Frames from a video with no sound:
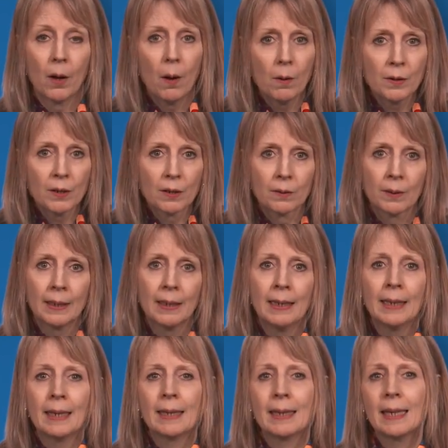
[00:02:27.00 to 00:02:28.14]
Also,
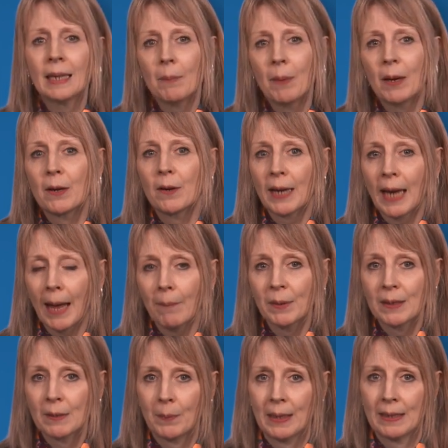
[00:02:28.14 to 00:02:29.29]
think about your
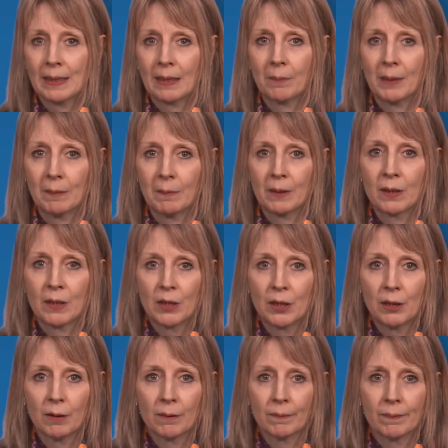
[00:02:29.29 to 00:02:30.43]
campus-based commitments
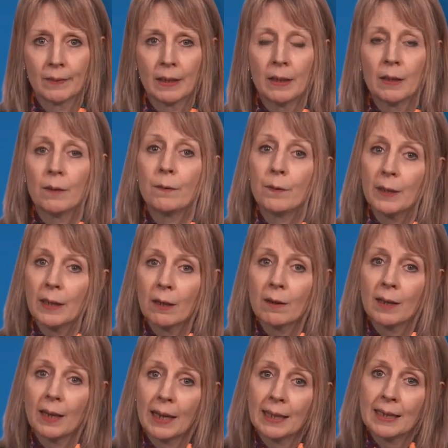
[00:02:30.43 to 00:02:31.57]
too. Fully
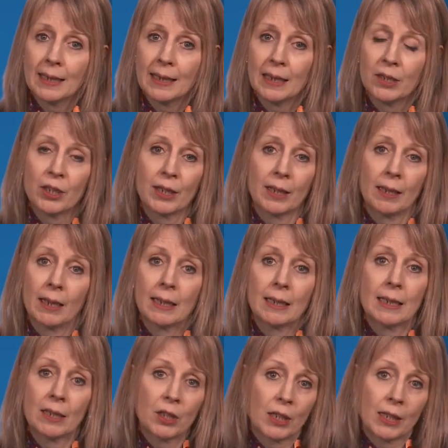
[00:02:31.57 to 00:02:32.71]
online teaching and
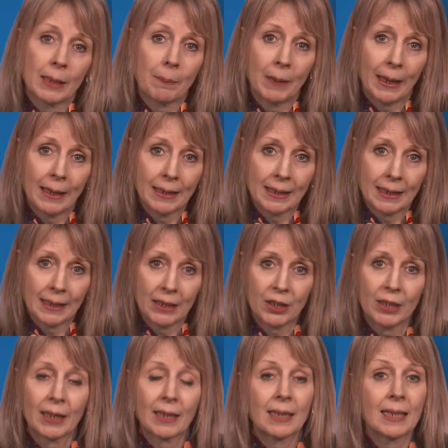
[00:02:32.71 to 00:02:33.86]
digitally blended
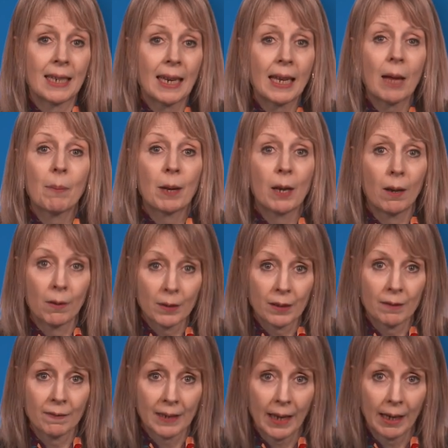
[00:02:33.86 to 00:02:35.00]
teaching can take up a lot
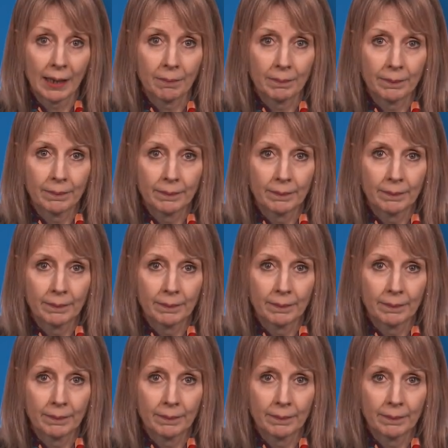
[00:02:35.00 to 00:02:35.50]
of time.